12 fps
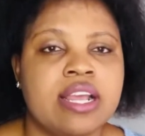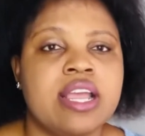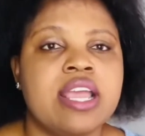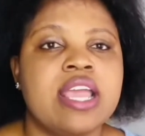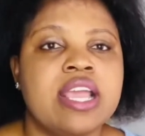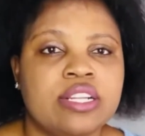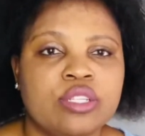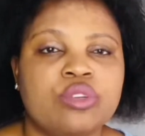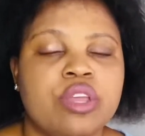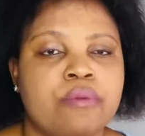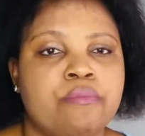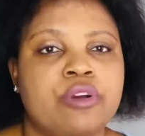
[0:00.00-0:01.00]
It is so
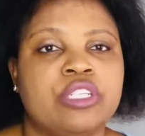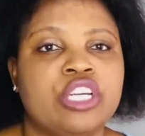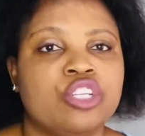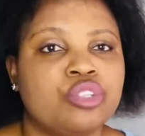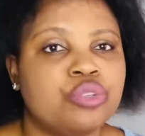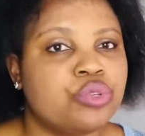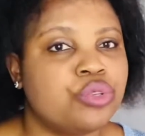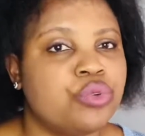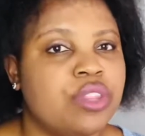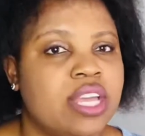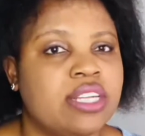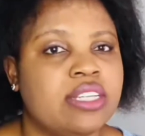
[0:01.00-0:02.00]
important to do
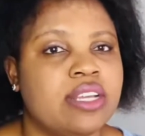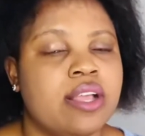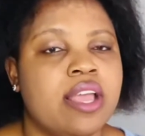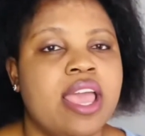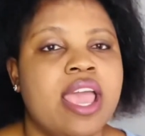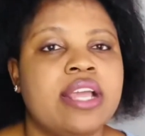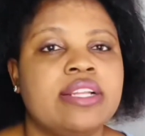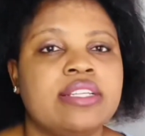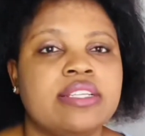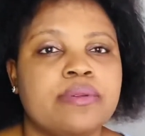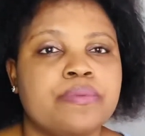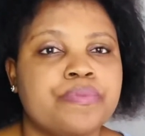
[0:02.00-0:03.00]
that and
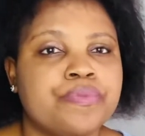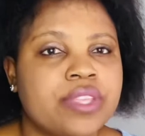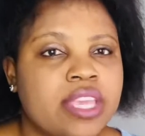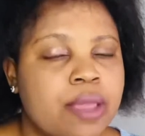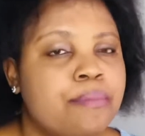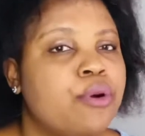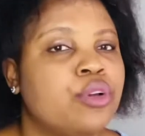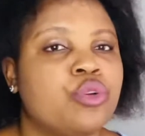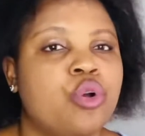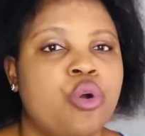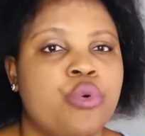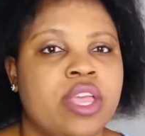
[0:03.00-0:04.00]
keep on
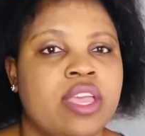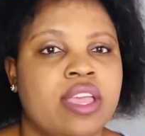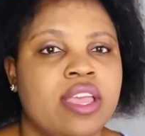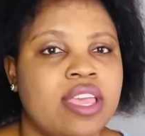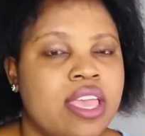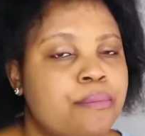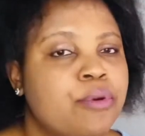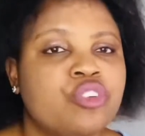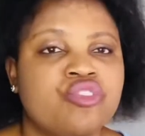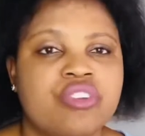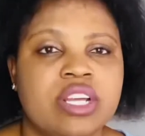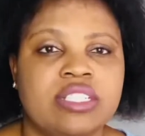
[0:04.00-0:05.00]
going. Keep on
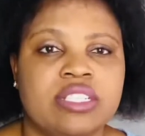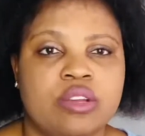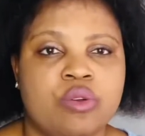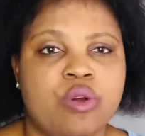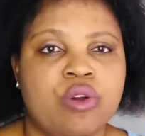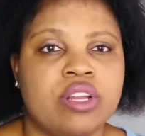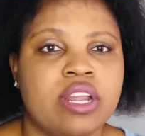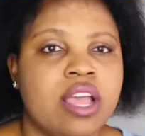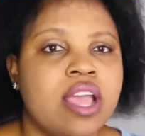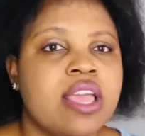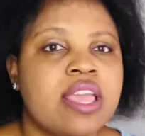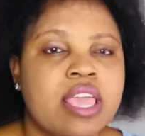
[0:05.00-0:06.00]
trusting God.
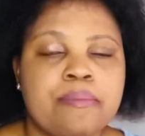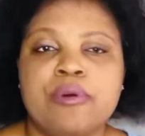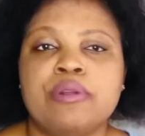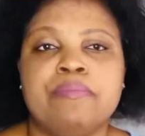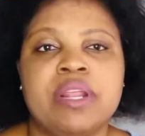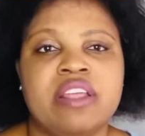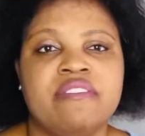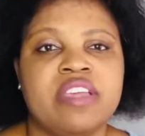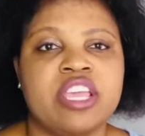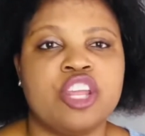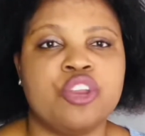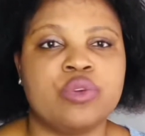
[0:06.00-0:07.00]
Keep on
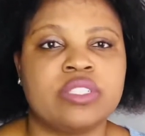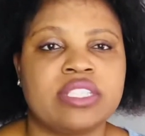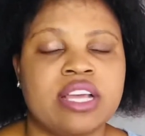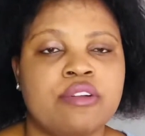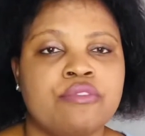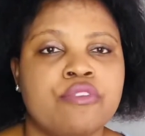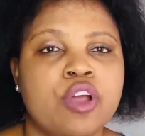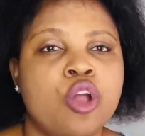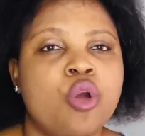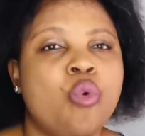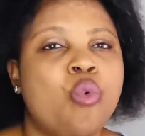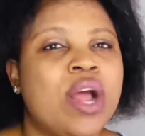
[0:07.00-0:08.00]
believing in yourself.
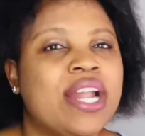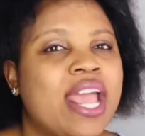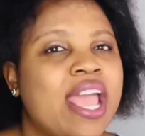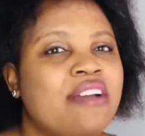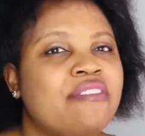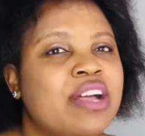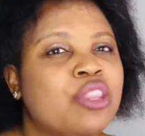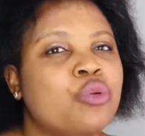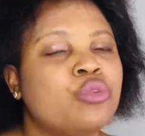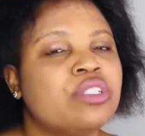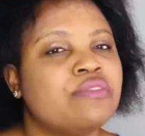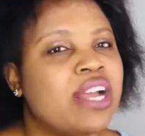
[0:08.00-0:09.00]
Whatever
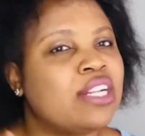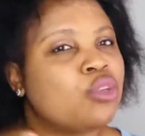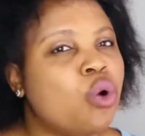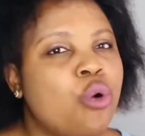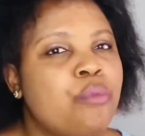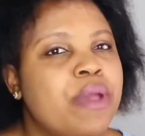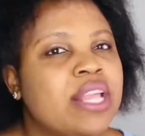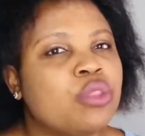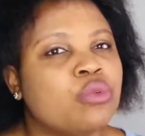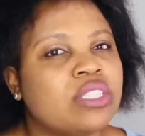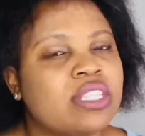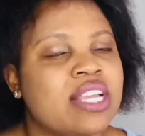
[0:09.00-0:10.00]
those files, open
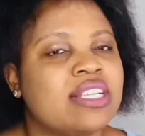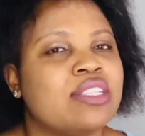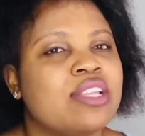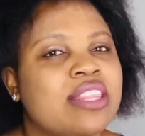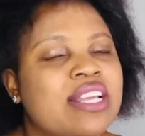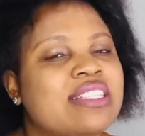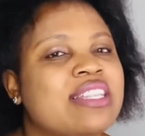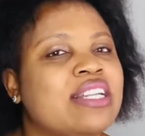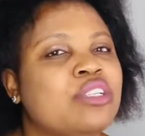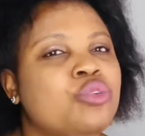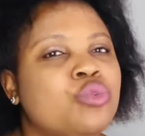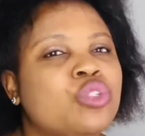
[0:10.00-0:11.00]
those things, the things
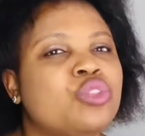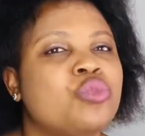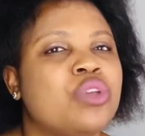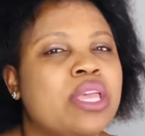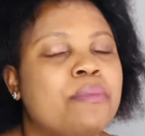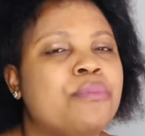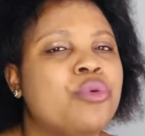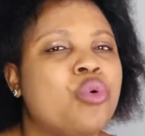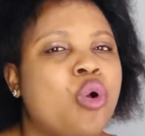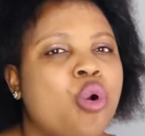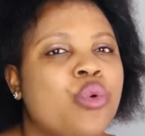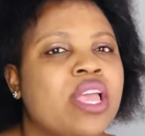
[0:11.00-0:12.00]
that used to keep you
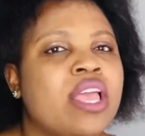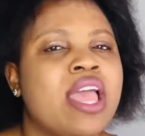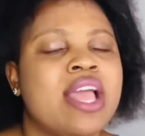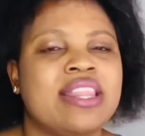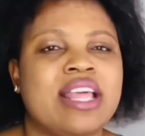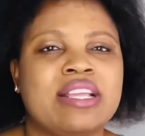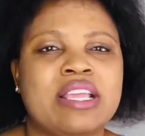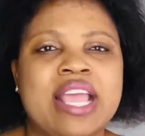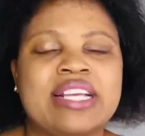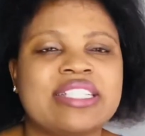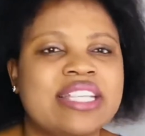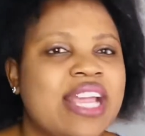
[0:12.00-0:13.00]
going, that
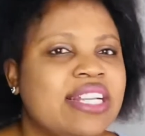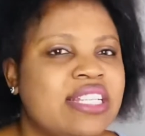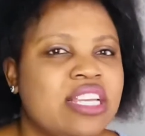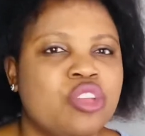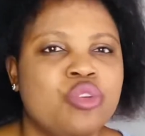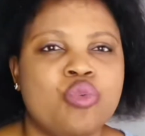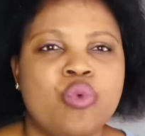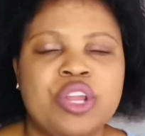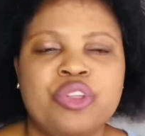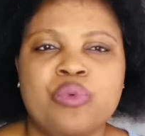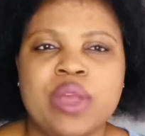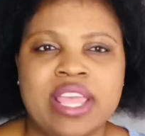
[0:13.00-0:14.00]
exciting you when
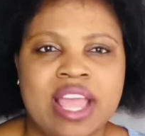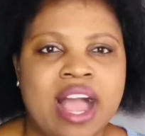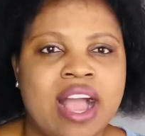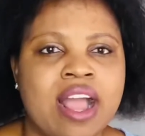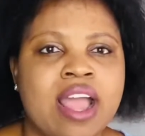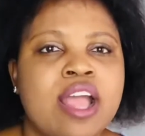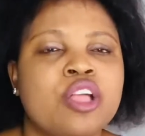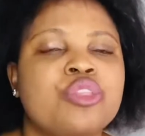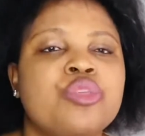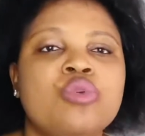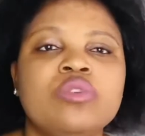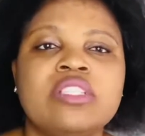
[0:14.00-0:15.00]
you were young,
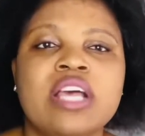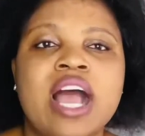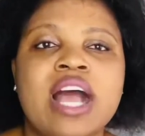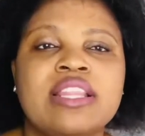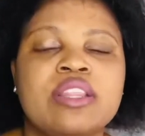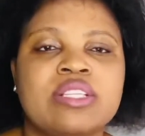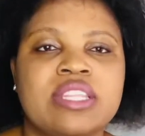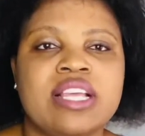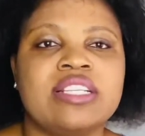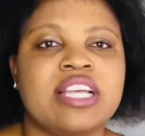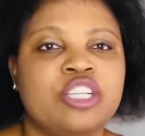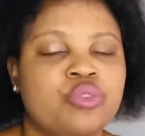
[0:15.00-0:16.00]
those are the
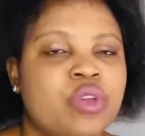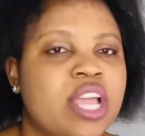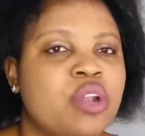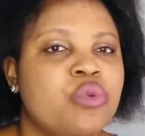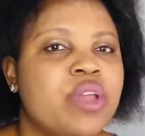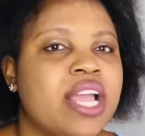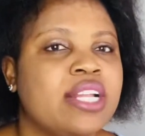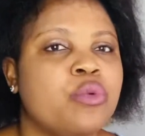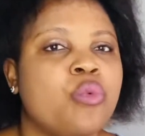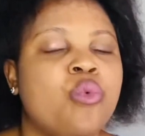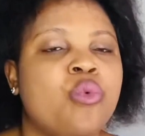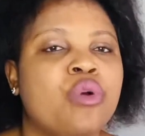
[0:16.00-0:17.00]
things that you can look at.
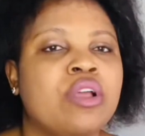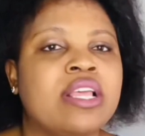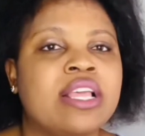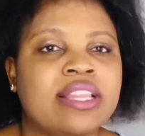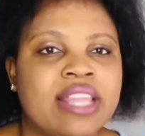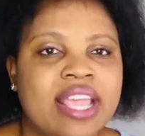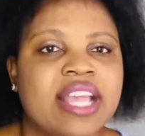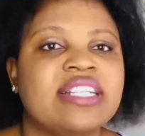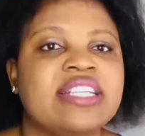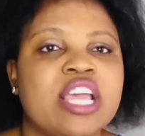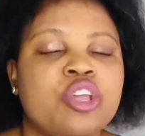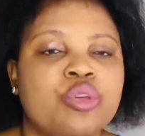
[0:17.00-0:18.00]
They can
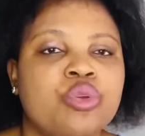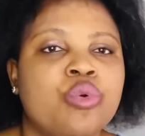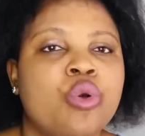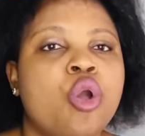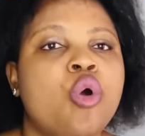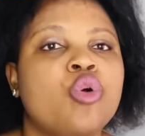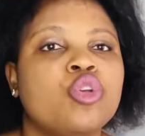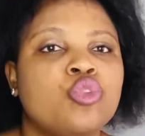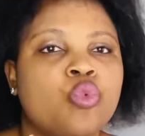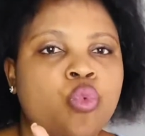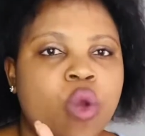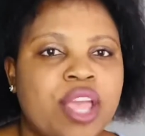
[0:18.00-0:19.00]
take you
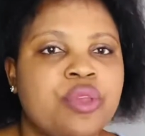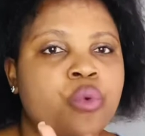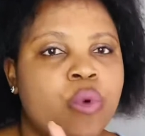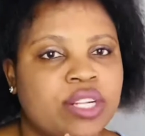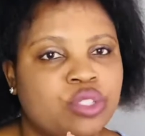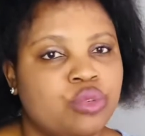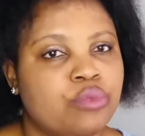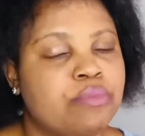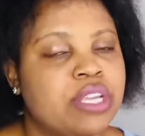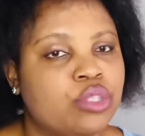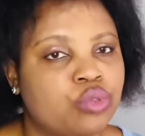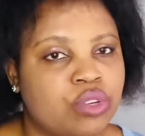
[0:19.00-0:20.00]
where you want to
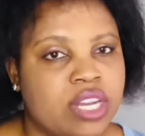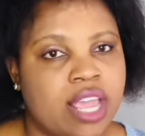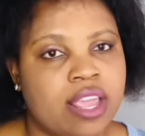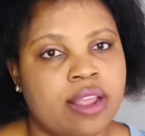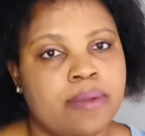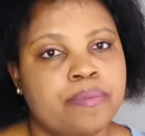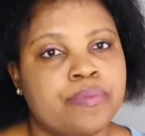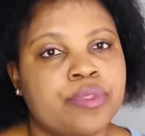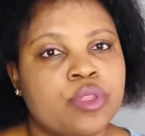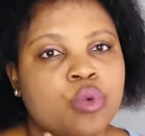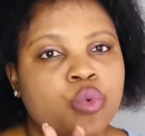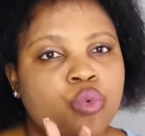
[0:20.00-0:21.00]
be today,
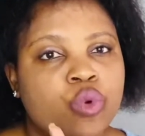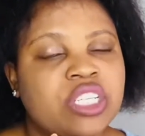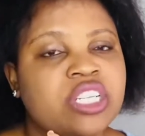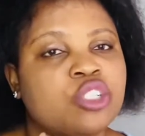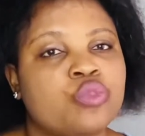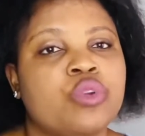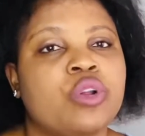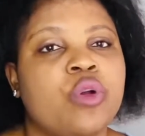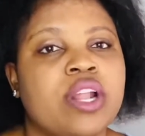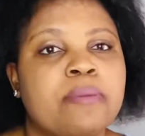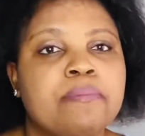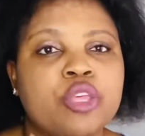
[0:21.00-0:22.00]
which is
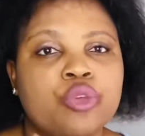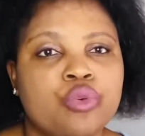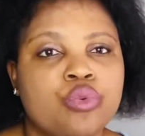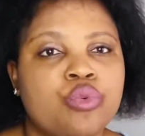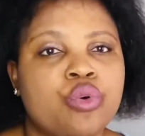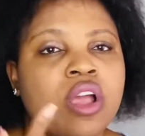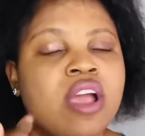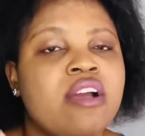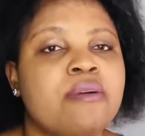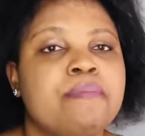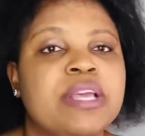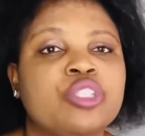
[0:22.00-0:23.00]
gonna be you
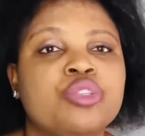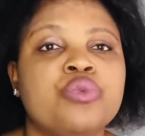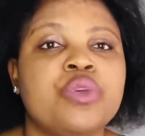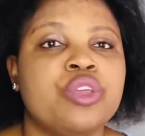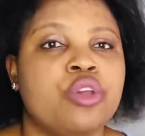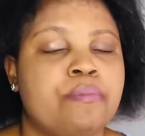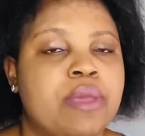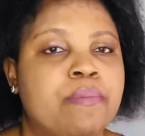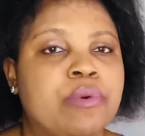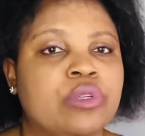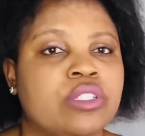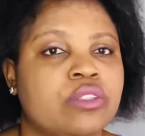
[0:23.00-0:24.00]
pursuing your
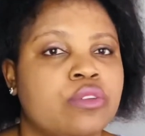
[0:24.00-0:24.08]
purpose,